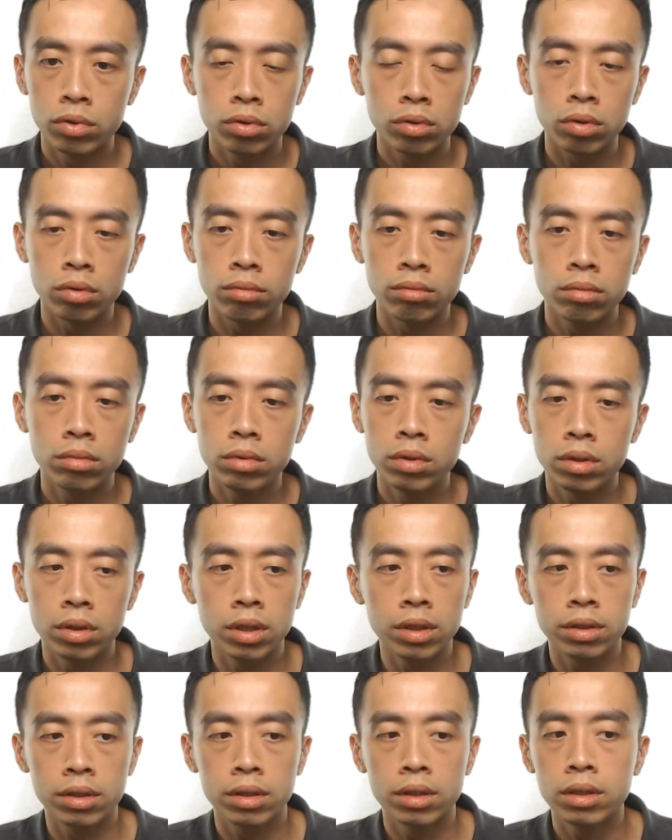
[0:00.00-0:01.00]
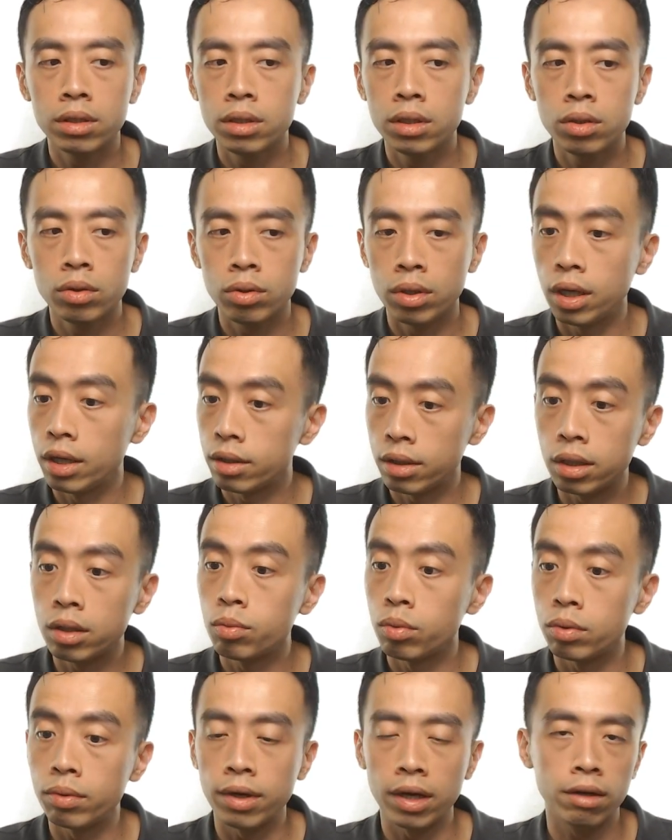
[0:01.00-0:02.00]
So this later
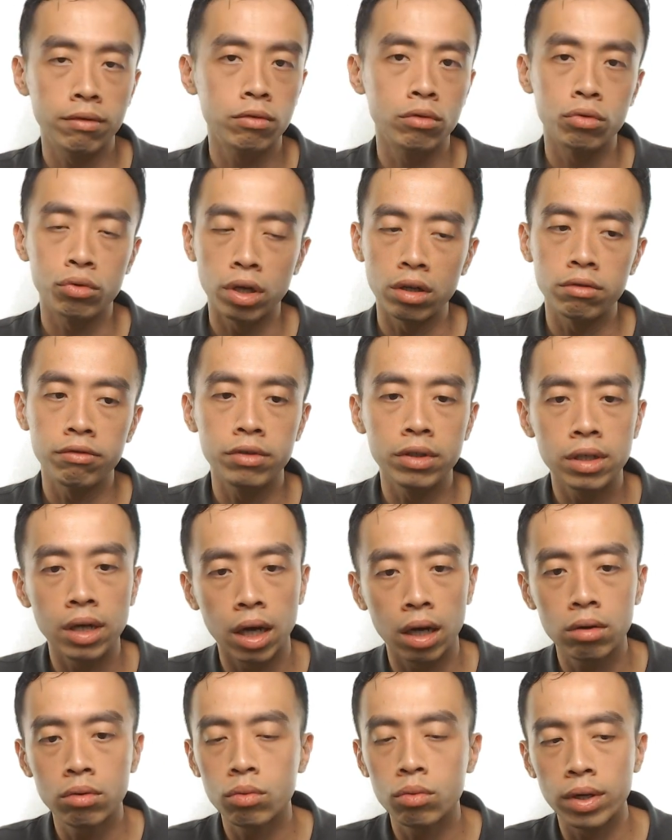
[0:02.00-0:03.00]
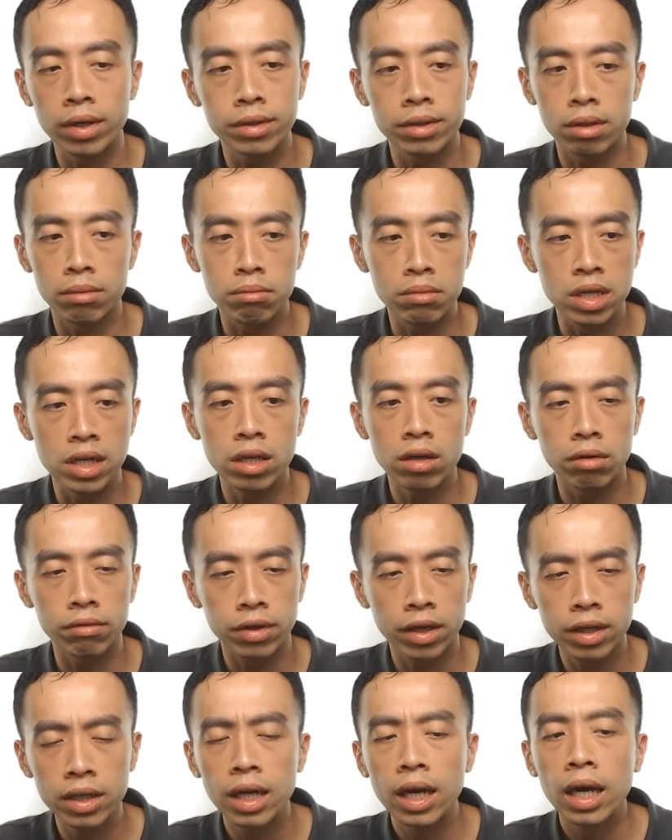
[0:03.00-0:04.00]
we will have to try to figure out what is the meaning of
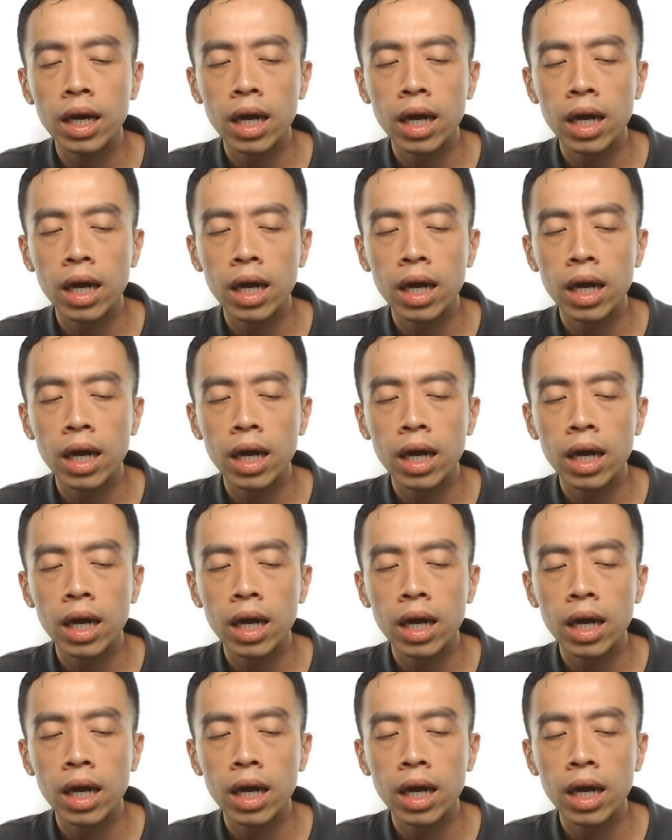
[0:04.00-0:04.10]
that.